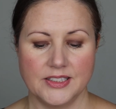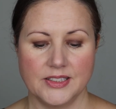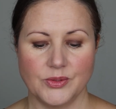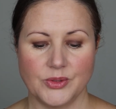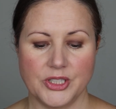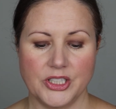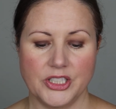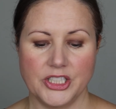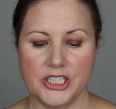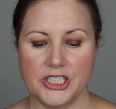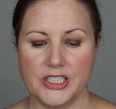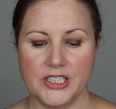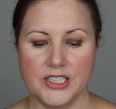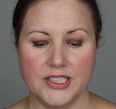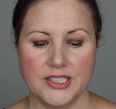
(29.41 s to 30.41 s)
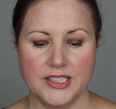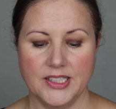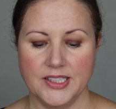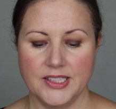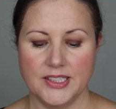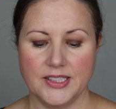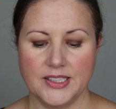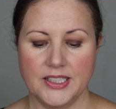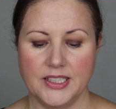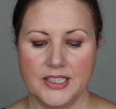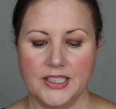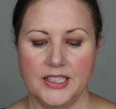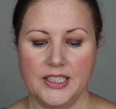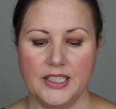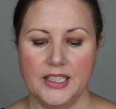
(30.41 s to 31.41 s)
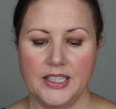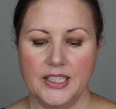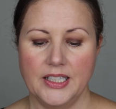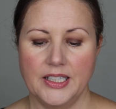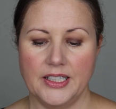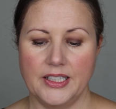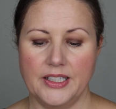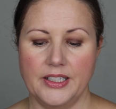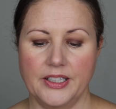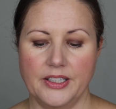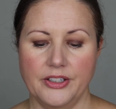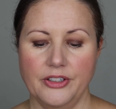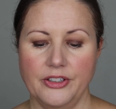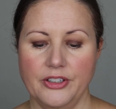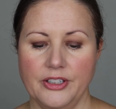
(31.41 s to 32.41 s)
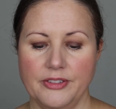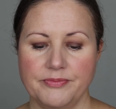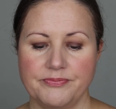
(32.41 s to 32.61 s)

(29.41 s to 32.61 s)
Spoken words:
which is here.